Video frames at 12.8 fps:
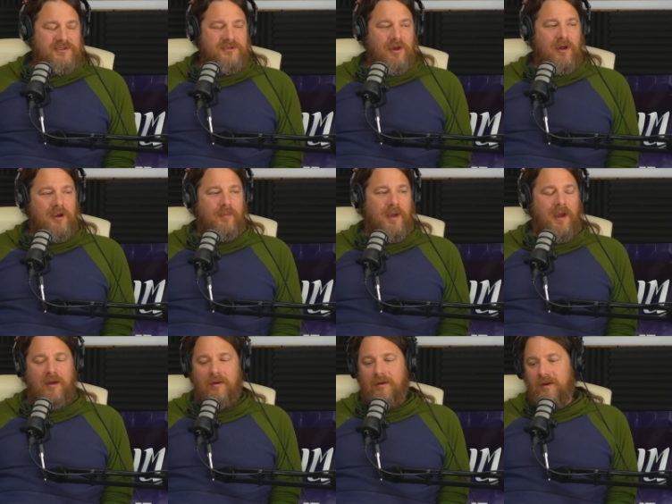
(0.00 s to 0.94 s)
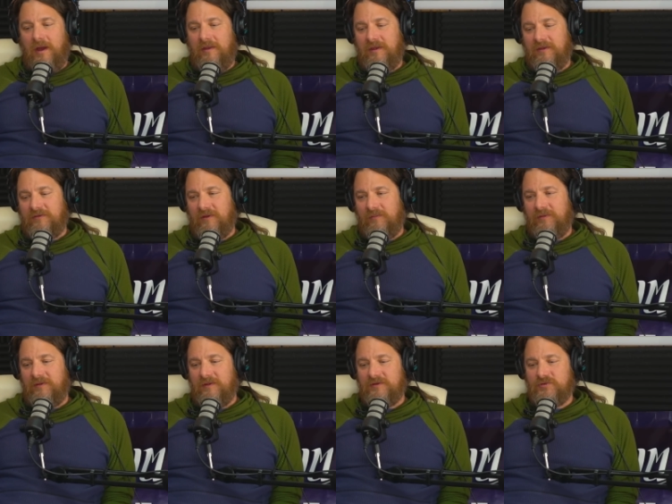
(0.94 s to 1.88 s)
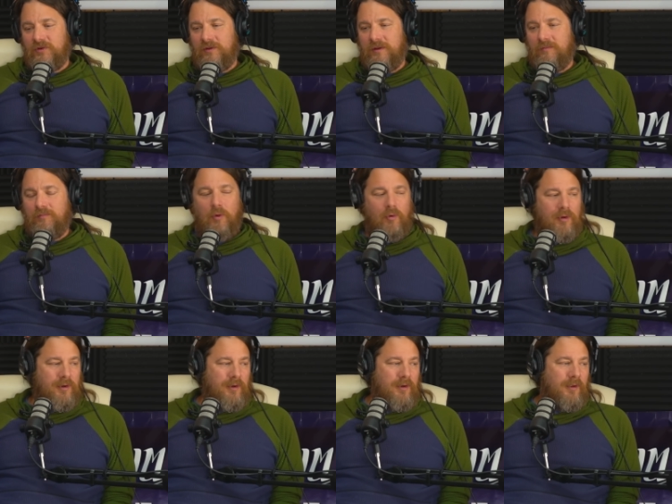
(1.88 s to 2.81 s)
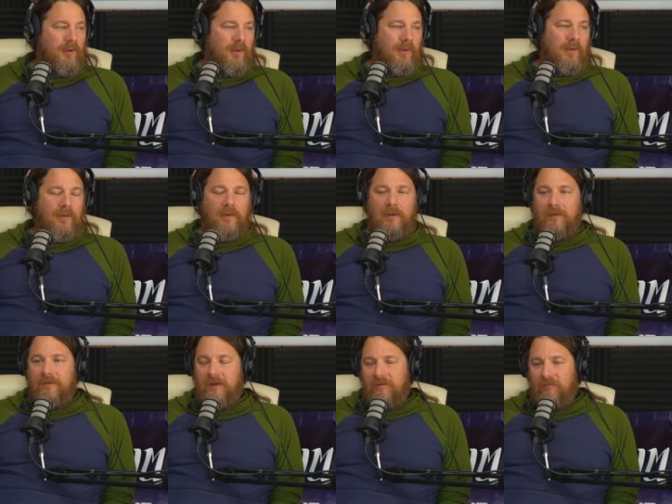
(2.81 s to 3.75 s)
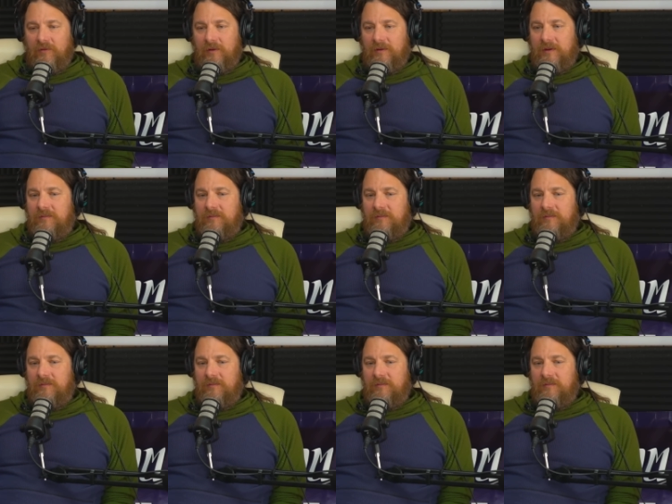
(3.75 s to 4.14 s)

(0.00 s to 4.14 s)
talk about, I think, something that's really important that really